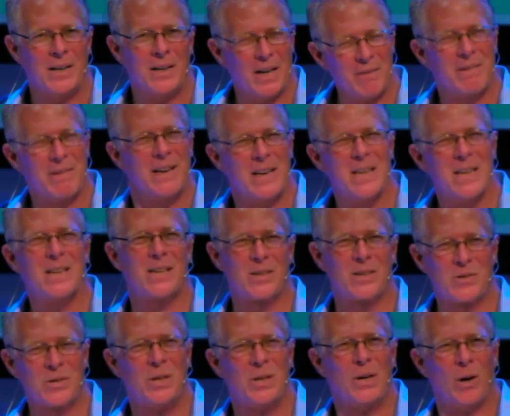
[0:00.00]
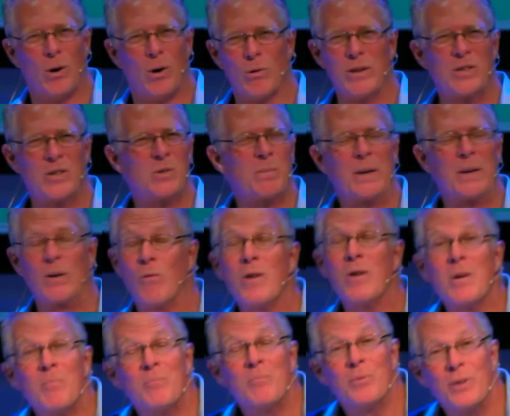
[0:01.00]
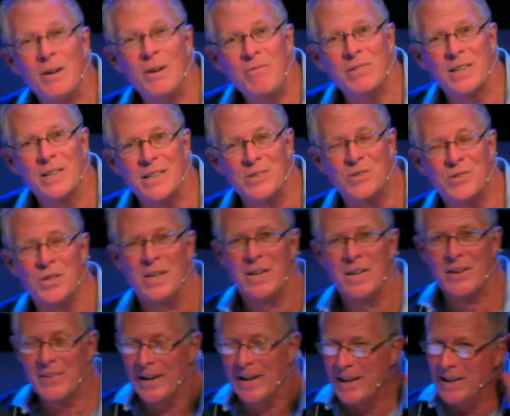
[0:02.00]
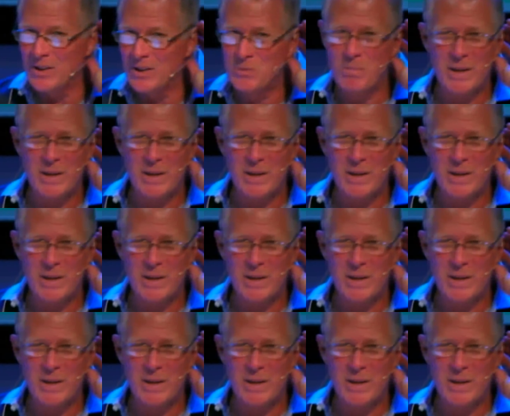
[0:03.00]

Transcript: of His Holy Spirit. What a privilege that is,